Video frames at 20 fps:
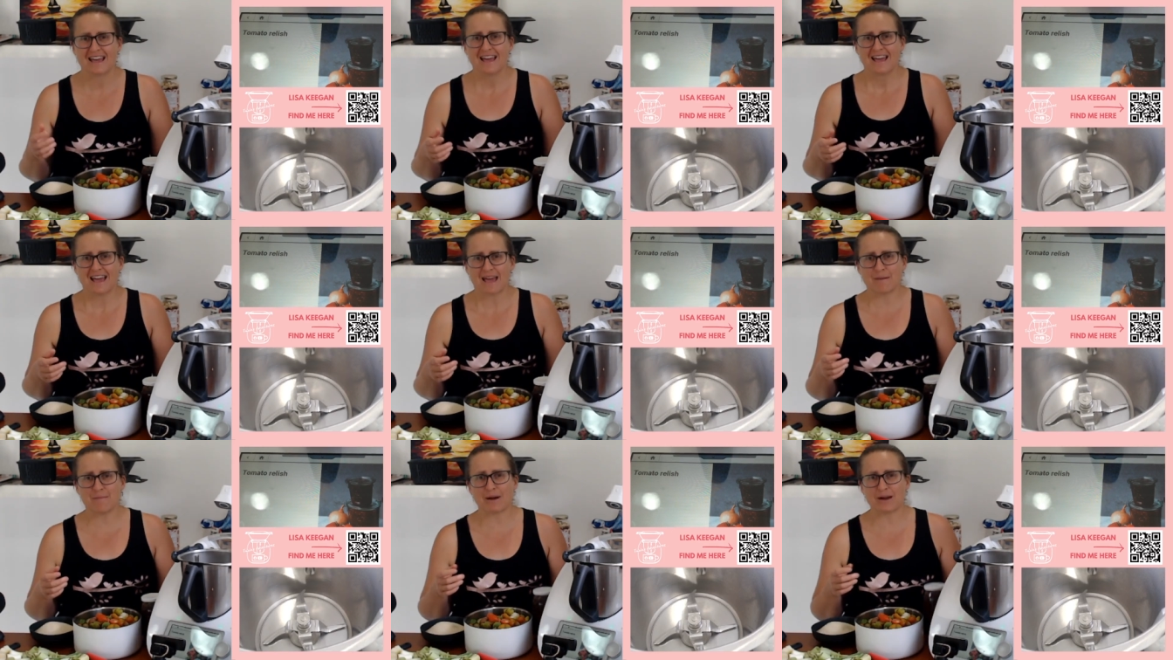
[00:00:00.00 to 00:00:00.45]

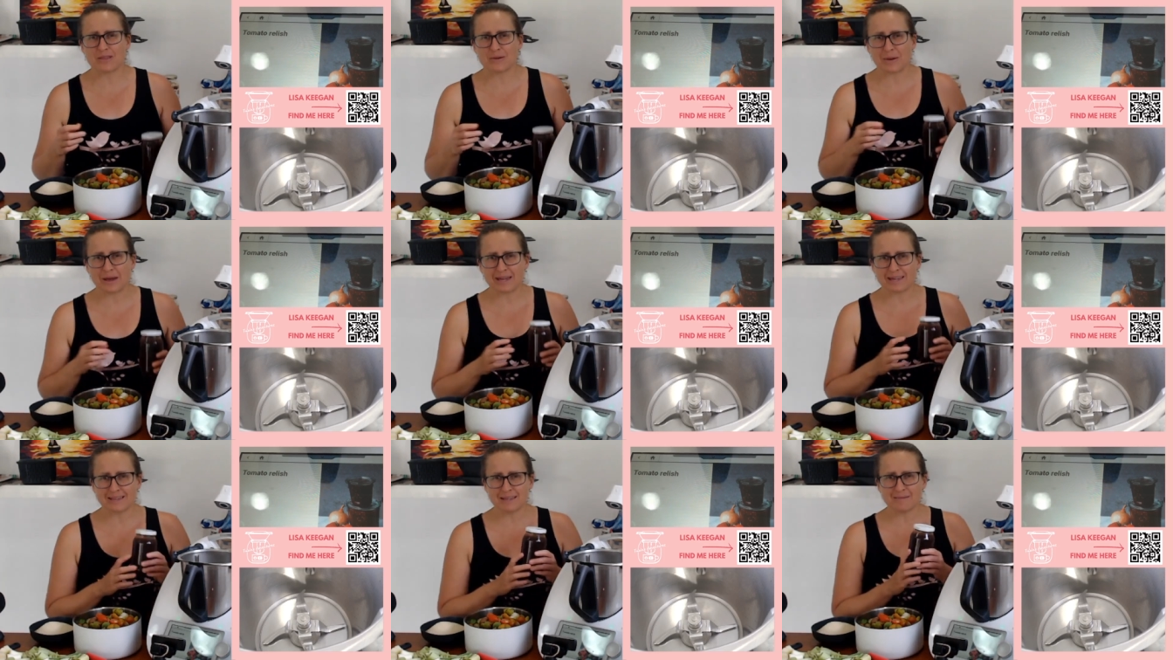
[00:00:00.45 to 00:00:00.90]
And by the
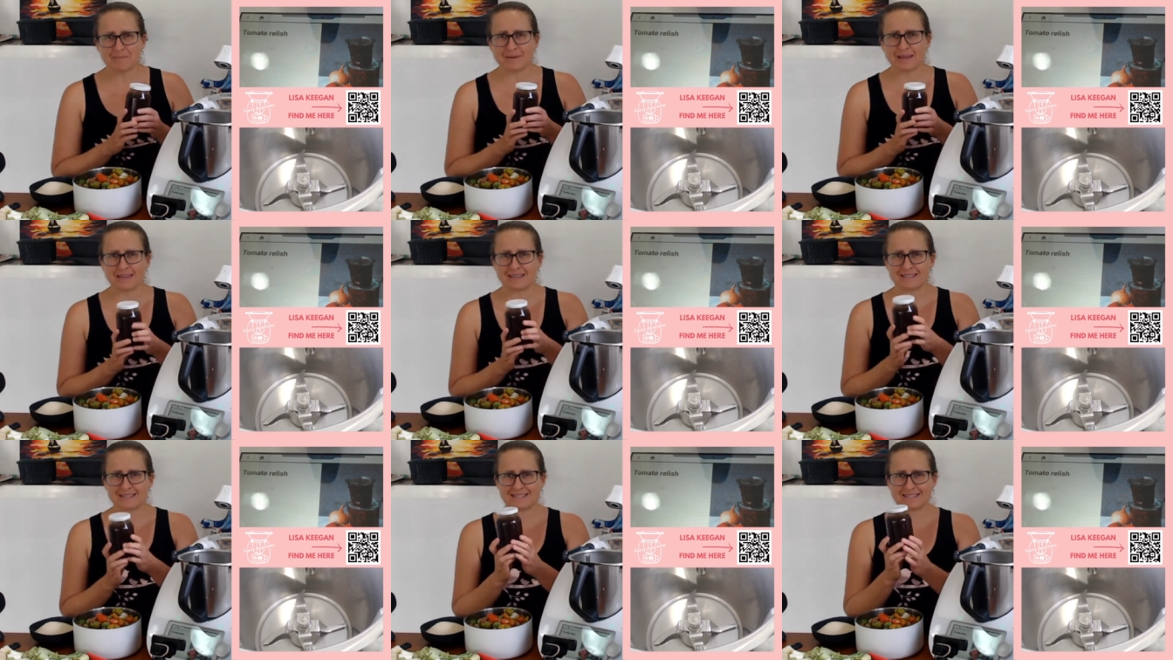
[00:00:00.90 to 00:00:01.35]
way, it
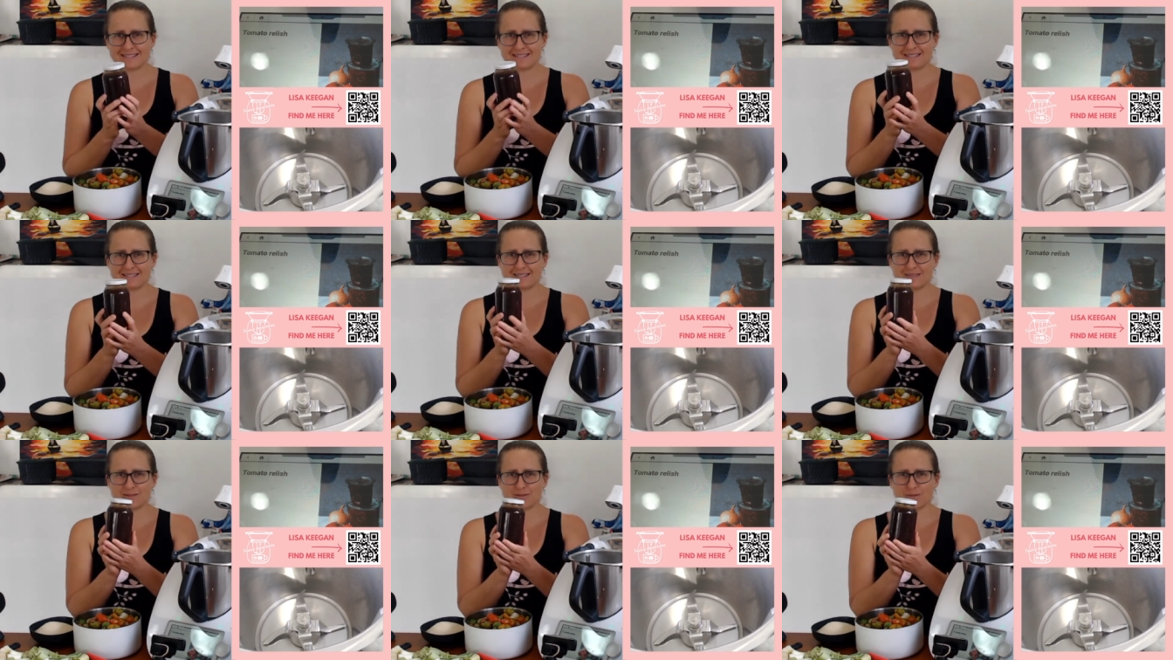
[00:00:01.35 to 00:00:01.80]
makes
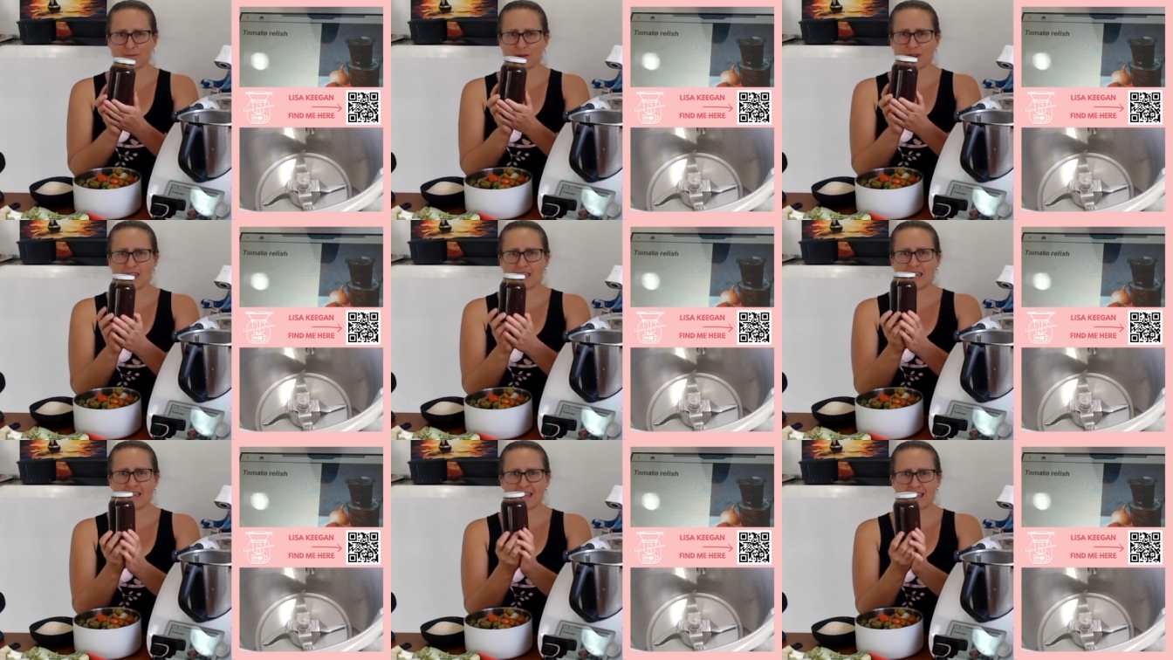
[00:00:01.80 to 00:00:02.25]

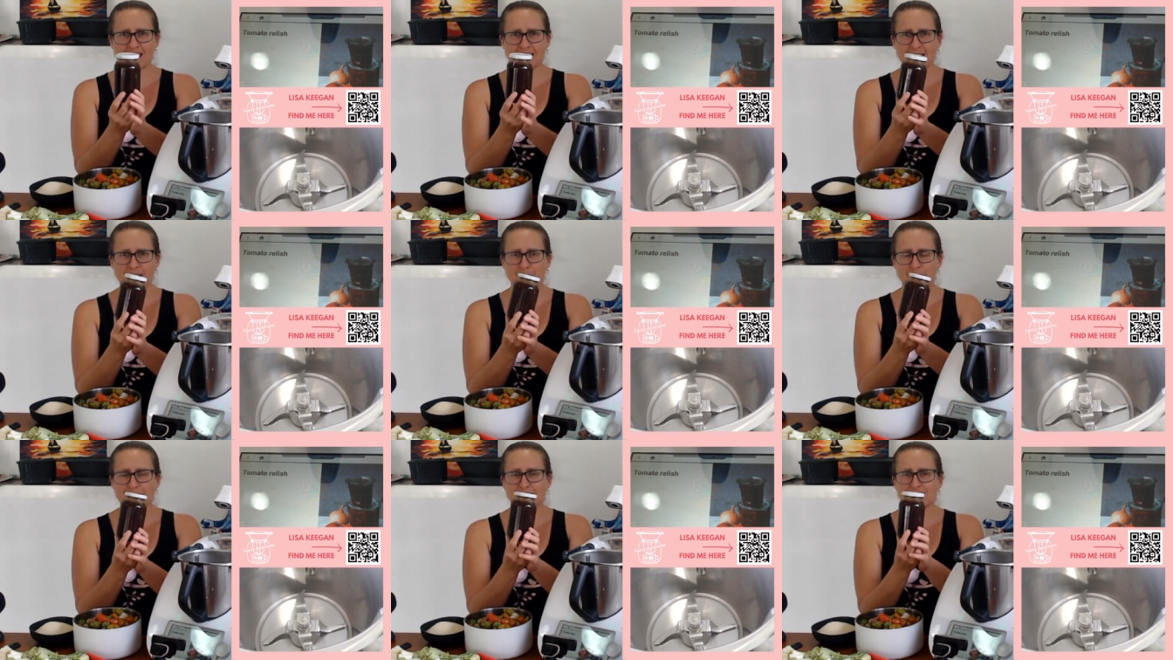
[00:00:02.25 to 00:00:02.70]
3
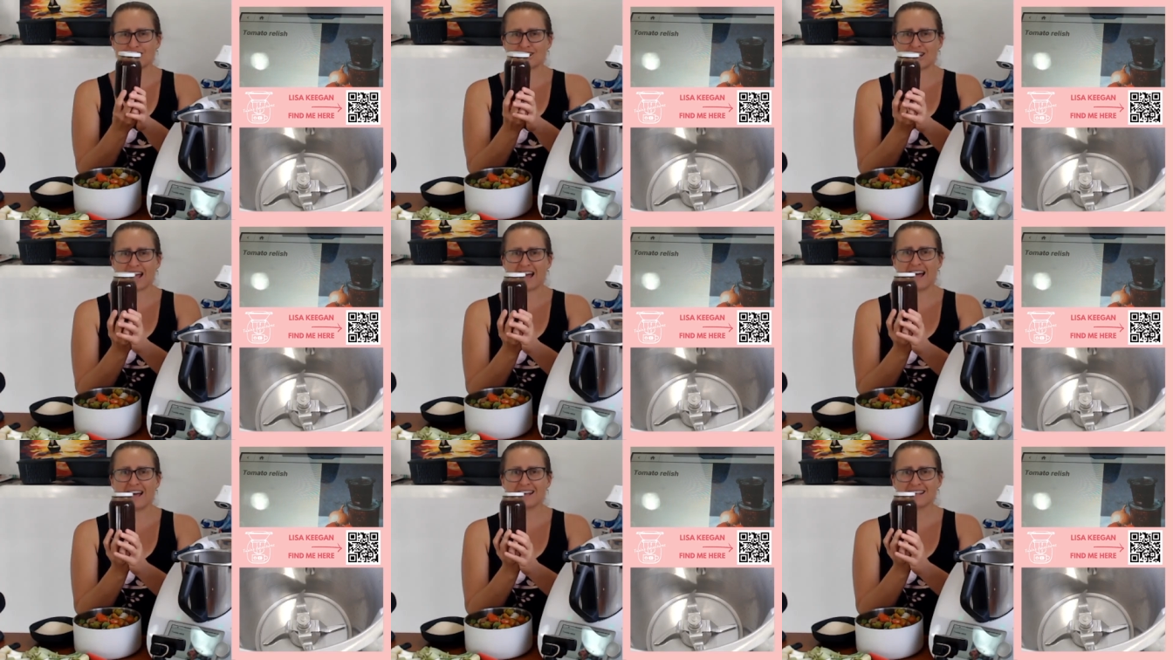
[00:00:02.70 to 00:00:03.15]
and a bit
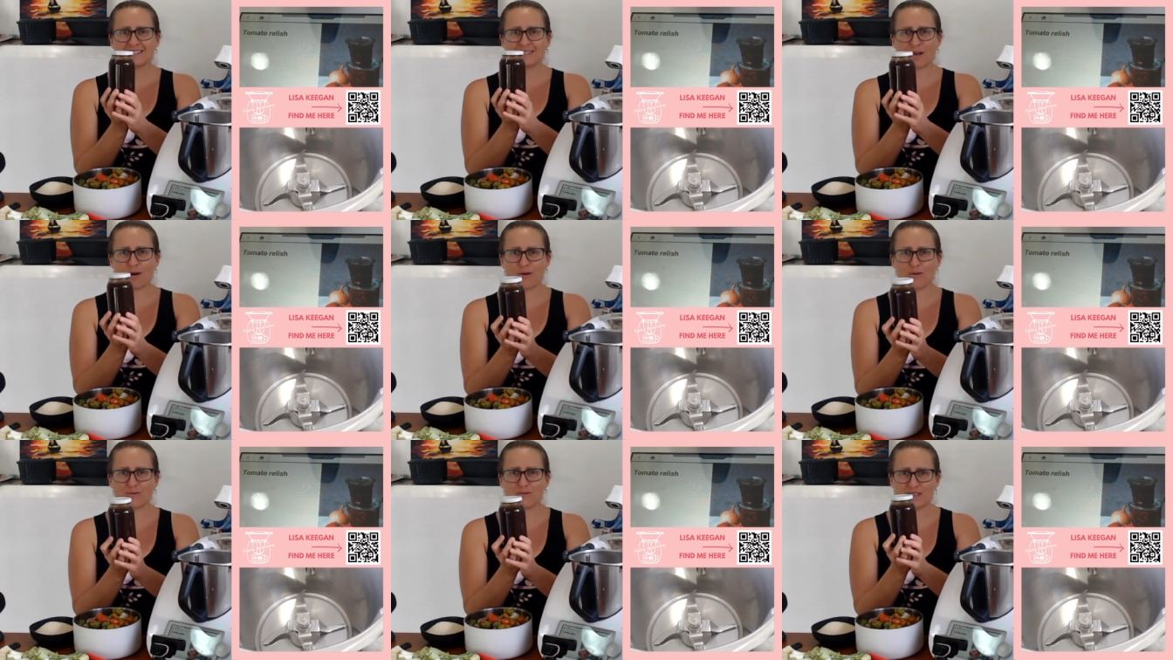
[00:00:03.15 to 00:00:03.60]
jars
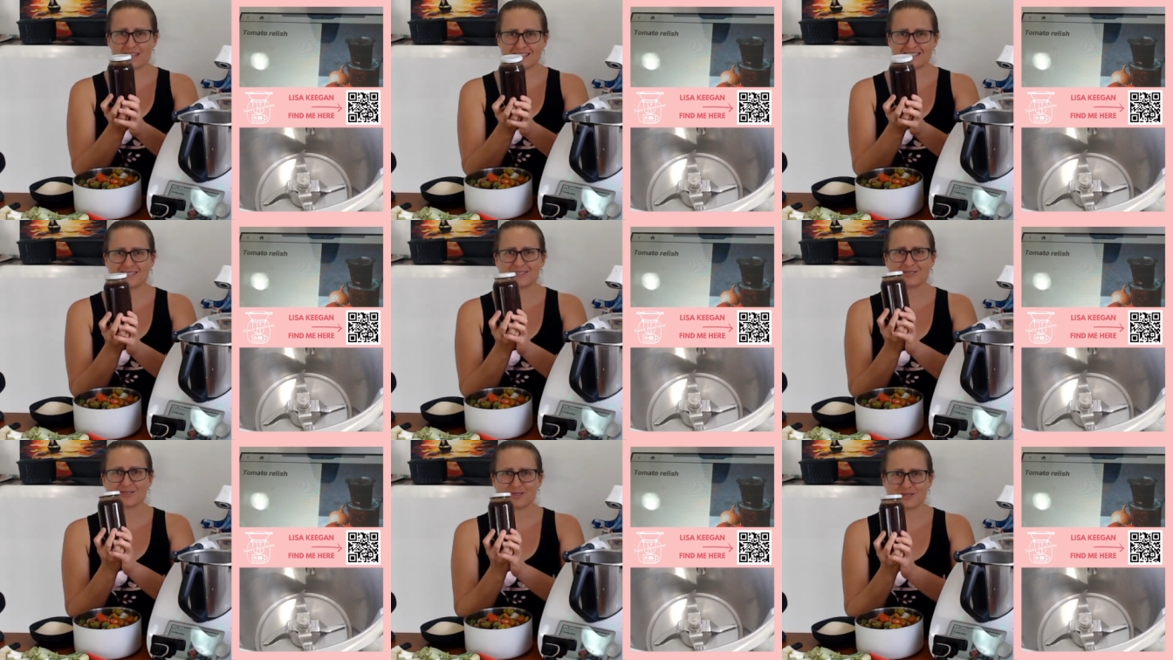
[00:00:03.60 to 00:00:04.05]
of
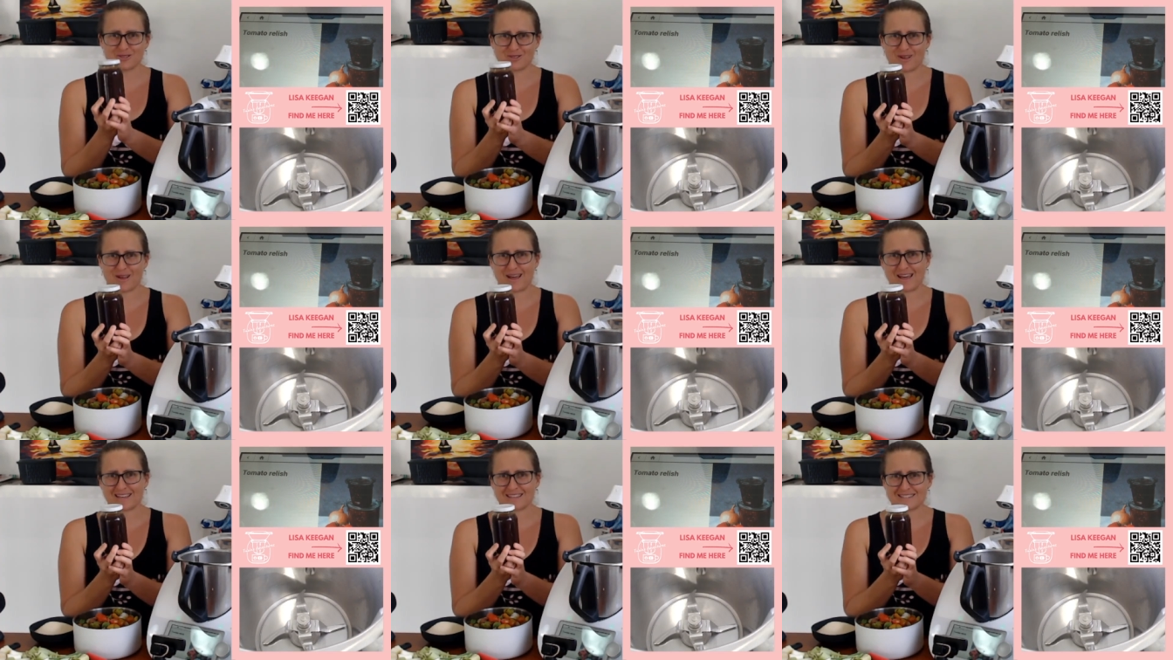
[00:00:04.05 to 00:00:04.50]
this
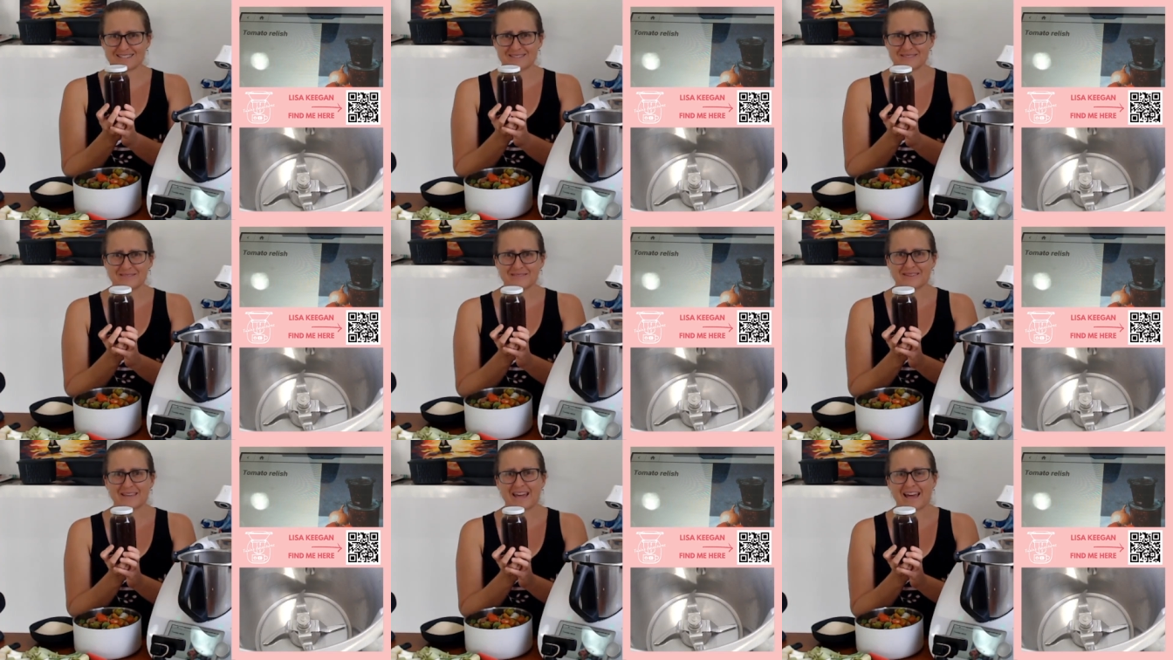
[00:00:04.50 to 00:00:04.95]
size,
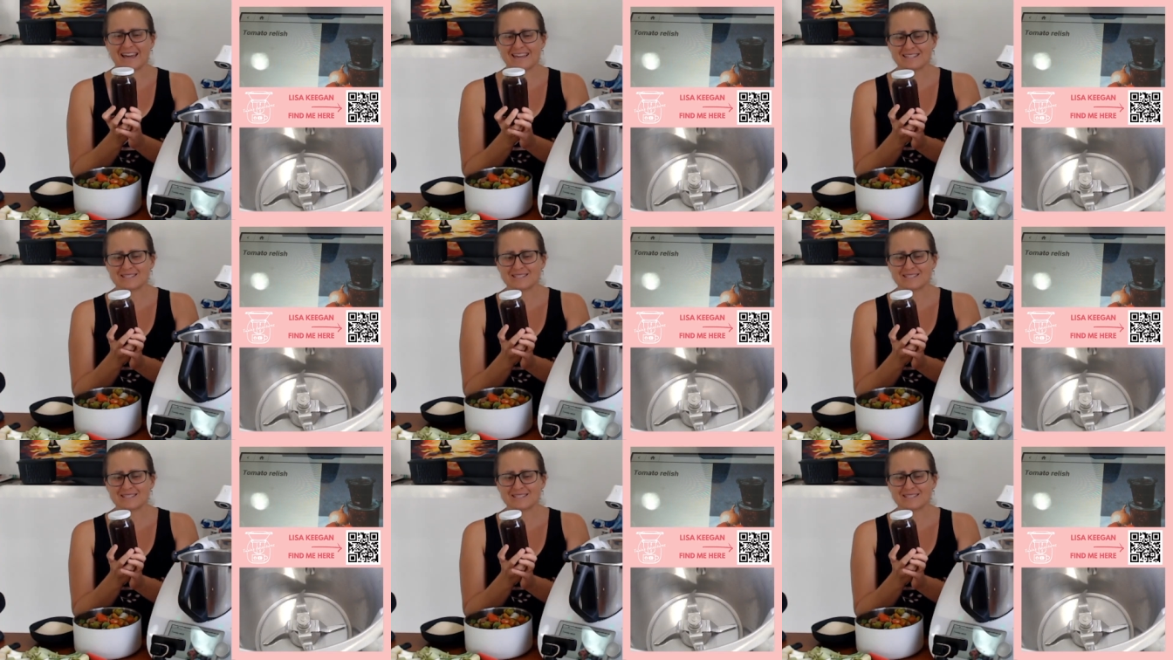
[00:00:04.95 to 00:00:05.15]
okay?